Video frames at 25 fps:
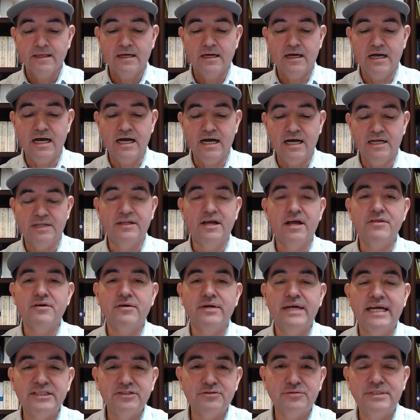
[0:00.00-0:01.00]
Another
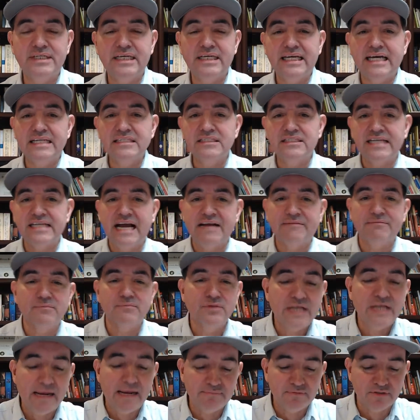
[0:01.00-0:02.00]
interesting insight in
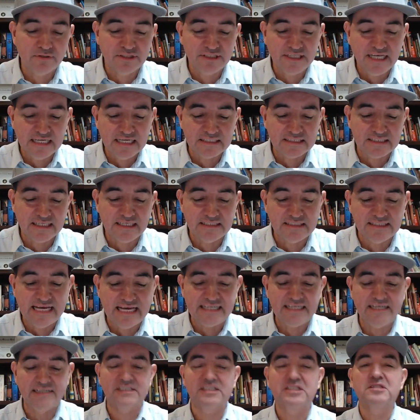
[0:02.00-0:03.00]
chapter 6 is
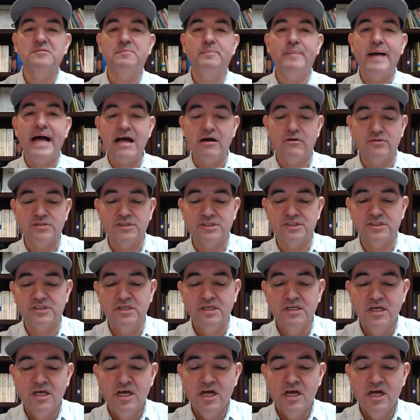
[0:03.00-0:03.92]
that a spouse